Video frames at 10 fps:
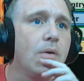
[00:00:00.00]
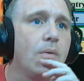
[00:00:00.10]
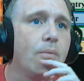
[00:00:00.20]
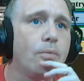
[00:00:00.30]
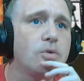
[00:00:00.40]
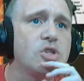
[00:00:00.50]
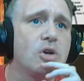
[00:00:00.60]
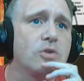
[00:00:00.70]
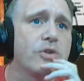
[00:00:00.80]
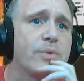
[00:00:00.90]
We'll
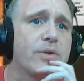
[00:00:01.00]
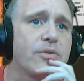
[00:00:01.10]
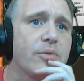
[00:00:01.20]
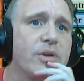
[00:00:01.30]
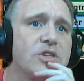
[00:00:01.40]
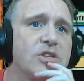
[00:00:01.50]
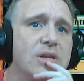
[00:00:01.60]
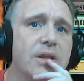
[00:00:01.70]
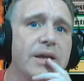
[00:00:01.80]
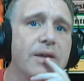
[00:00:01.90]
Shieldred's
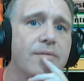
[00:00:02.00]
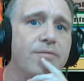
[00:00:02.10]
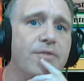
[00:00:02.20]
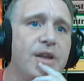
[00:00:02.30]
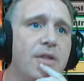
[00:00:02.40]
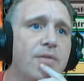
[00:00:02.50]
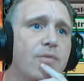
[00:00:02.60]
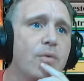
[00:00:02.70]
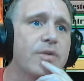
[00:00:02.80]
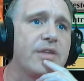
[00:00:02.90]
Restoration. Like, vanilla
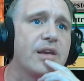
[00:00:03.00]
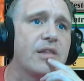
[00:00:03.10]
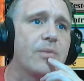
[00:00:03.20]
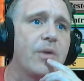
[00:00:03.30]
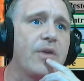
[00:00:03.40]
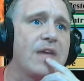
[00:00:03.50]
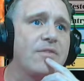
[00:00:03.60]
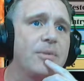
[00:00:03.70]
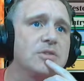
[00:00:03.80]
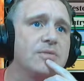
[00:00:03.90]
4/6. Like, we already have
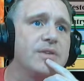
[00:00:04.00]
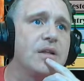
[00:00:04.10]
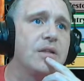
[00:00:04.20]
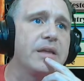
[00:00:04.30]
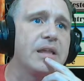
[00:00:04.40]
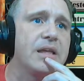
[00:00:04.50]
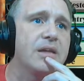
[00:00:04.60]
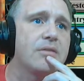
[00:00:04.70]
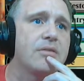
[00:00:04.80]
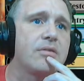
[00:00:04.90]
a bunch of vanilla
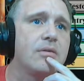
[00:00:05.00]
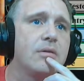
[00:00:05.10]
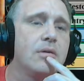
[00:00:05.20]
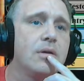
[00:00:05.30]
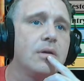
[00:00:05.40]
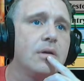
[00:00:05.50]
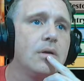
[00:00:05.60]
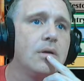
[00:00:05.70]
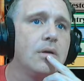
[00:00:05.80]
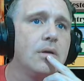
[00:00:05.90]
idiots.
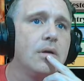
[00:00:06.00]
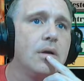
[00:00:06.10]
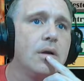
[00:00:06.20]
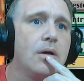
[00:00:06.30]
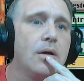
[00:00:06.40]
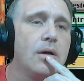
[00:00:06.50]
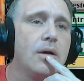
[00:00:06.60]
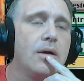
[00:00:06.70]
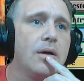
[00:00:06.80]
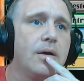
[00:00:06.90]

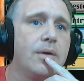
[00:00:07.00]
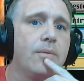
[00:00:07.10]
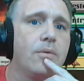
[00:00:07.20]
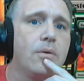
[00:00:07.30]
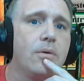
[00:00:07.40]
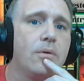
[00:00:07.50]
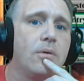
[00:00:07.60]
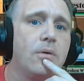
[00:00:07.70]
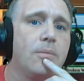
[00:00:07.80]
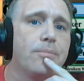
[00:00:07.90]

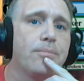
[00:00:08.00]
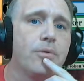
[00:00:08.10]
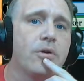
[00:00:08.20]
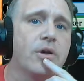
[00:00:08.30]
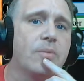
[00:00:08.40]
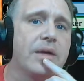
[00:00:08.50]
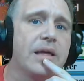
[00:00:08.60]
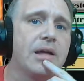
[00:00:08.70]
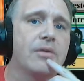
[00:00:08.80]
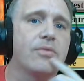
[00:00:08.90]
We'll Broken
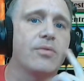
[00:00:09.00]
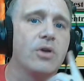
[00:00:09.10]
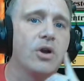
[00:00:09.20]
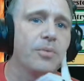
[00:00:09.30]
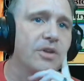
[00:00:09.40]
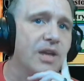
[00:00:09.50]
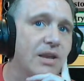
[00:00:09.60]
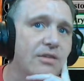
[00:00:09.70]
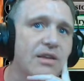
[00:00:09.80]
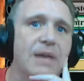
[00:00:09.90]
Wings for our
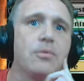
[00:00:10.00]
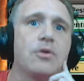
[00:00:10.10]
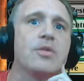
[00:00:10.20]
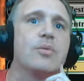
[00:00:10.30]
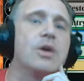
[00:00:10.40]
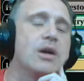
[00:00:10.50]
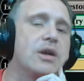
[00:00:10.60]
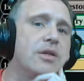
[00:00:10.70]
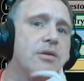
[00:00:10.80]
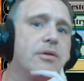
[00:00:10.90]
pretend sideboard that we're not going
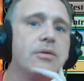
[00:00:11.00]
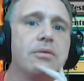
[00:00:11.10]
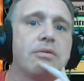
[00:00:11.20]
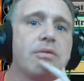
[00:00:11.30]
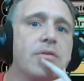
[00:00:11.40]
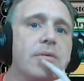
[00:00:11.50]
to use.